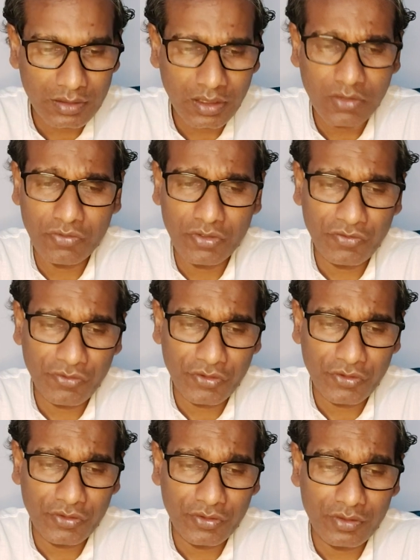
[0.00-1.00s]
Now, if
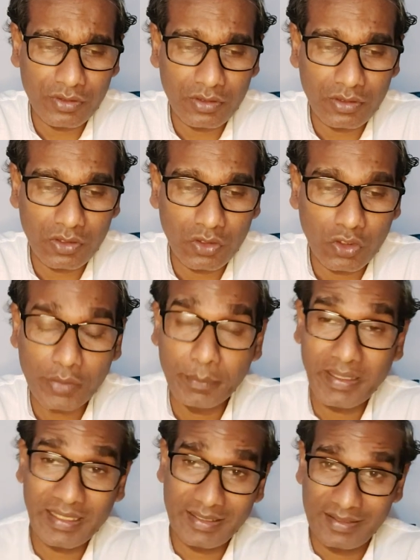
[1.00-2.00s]
you look
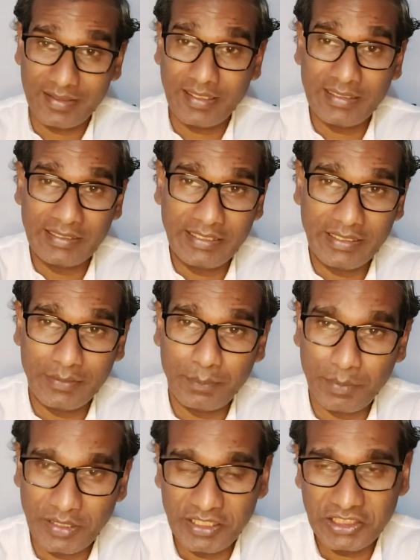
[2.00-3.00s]
back at the
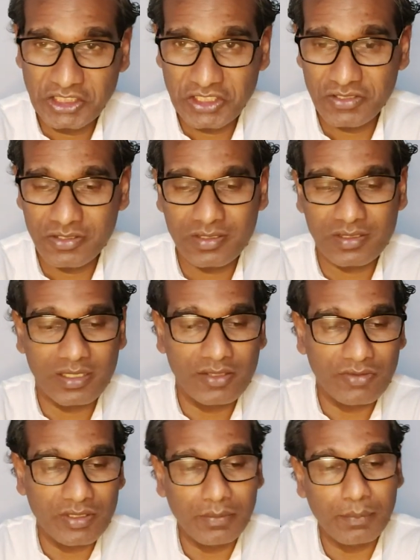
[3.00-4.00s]
predictions
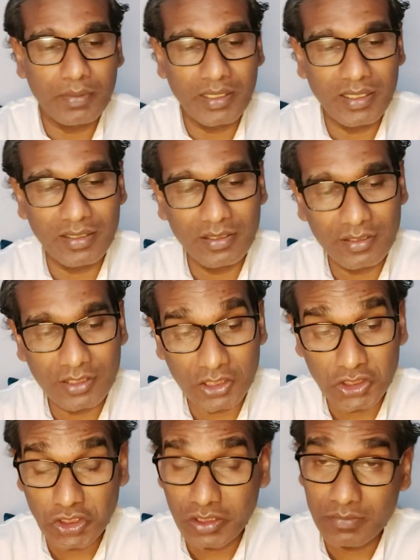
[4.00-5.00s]
given by
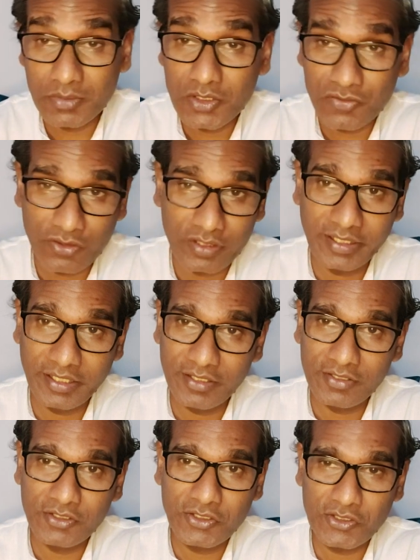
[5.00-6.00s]
Nostradamus for the
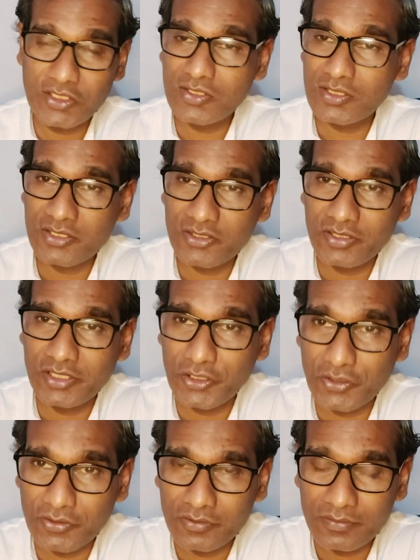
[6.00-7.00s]
year
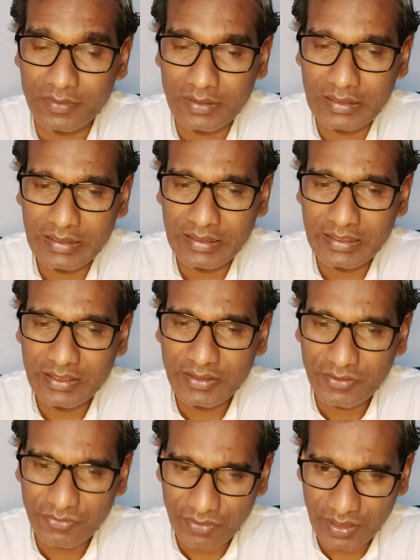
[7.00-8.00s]
2022,
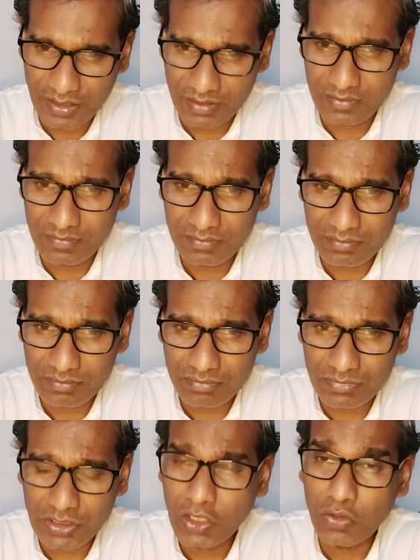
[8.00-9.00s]
we can
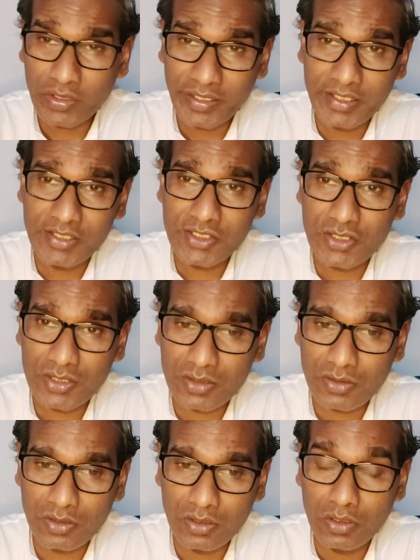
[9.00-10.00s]
now
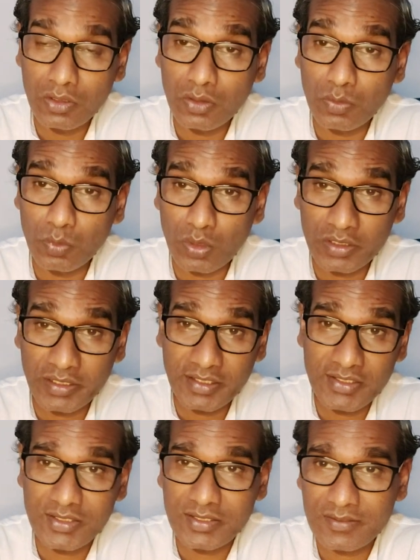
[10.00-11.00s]
guess what
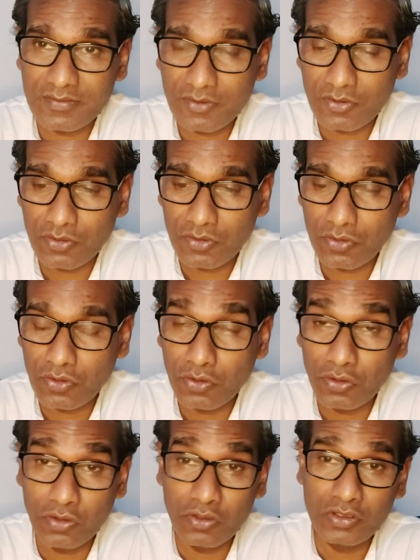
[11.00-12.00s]
is
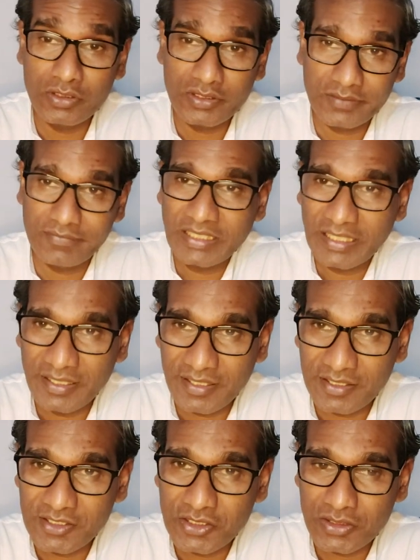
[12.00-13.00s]
hold in
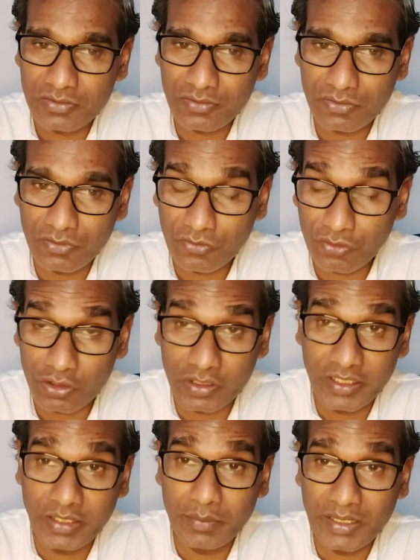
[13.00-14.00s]
rest for
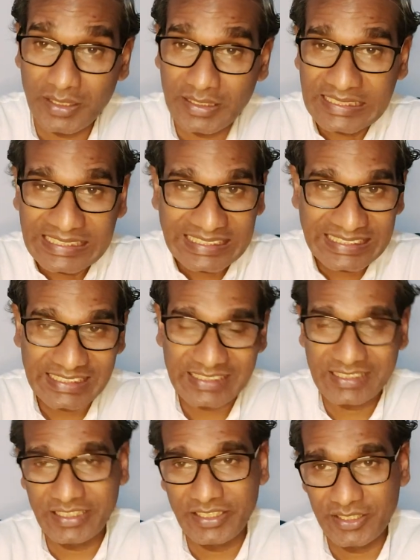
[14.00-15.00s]
the remaining
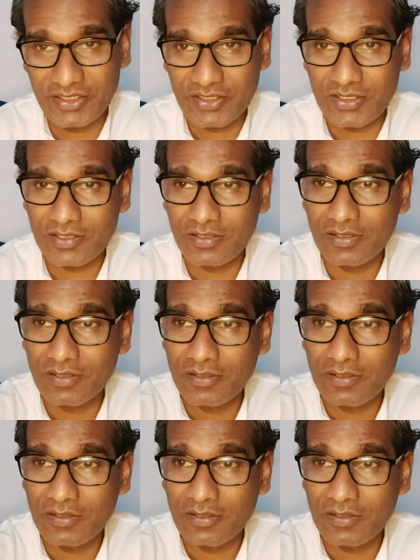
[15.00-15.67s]
60 days.